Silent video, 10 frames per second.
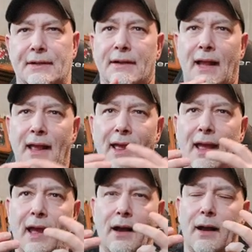year,
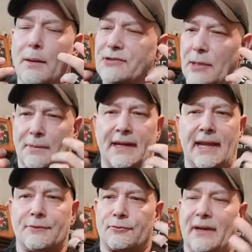uh,
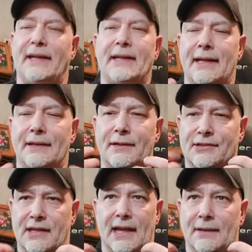somebody had written
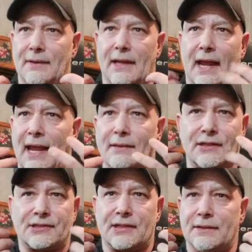in saying that, hey,
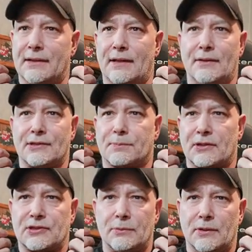listen, this
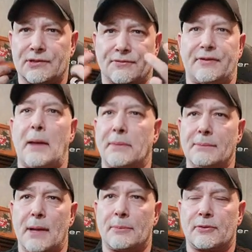person was a
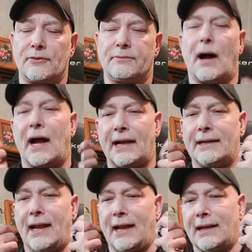family member of
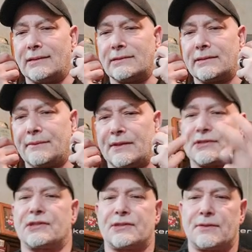mine, and
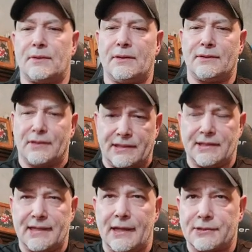this is the
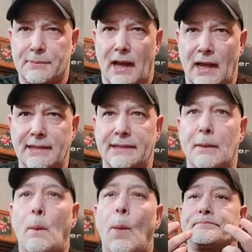details behind
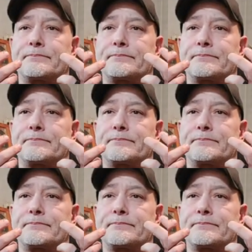it.